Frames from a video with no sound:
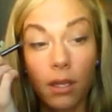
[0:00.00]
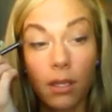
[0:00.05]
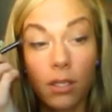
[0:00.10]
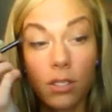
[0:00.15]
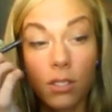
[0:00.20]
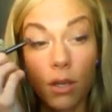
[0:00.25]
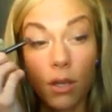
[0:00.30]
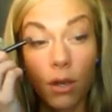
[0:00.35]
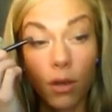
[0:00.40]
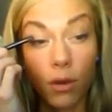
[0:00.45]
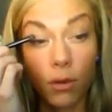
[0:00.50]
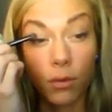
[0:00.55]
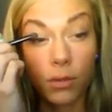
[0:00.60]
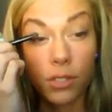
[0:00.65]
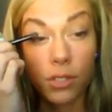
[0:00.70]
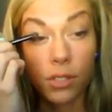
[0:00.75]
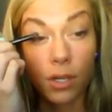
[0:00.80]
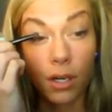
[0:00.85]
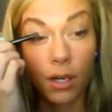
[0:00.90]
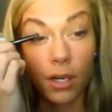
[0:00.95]
So
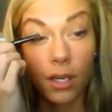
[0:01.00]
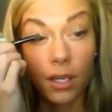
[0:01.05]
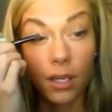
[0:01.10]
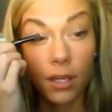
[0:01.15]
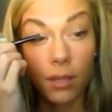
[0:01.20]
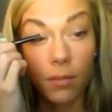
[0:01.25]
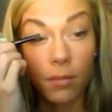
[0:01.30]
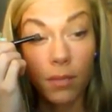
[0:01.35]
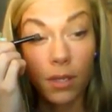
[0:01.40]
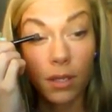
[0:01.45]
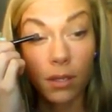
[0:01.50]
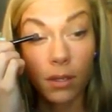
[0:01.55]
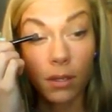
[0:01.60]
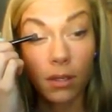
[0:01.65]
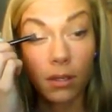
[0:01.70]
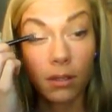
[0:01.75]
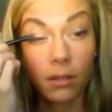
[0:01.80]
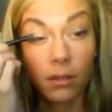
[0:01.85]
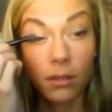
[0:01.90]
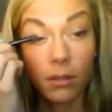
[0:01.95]
starting in the
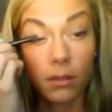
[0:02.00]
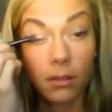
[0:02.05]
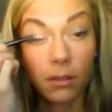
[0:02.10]
middle,